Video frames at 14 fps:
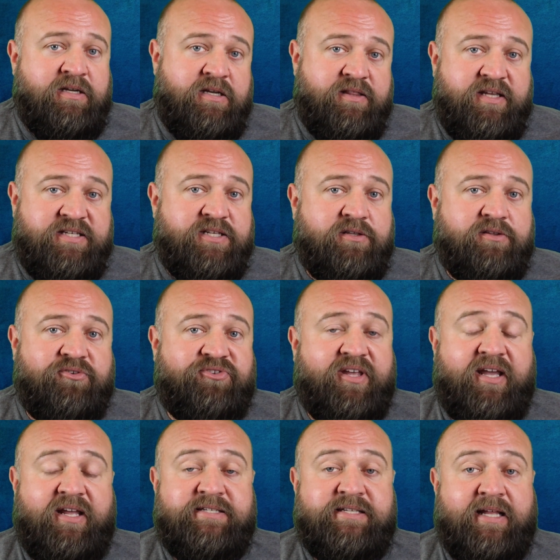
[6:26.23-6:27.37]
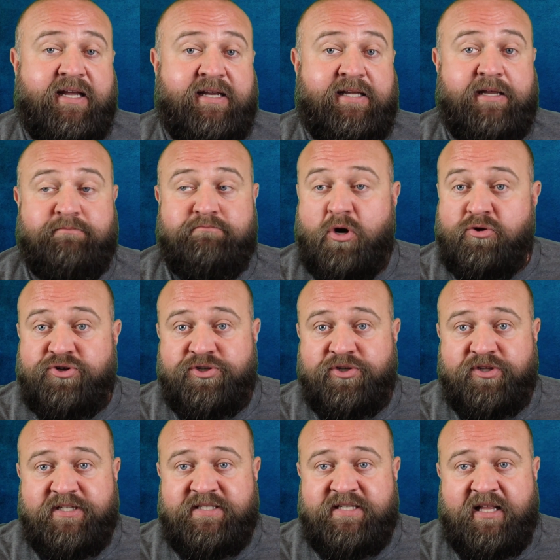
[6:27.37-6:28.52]
These include things like
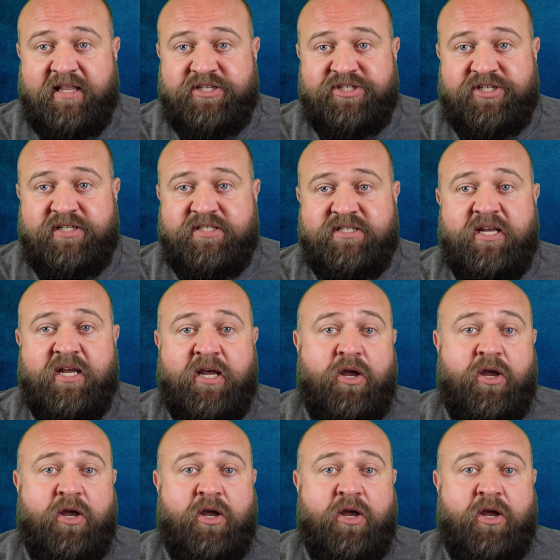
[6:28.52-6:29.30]
emotional intelligence,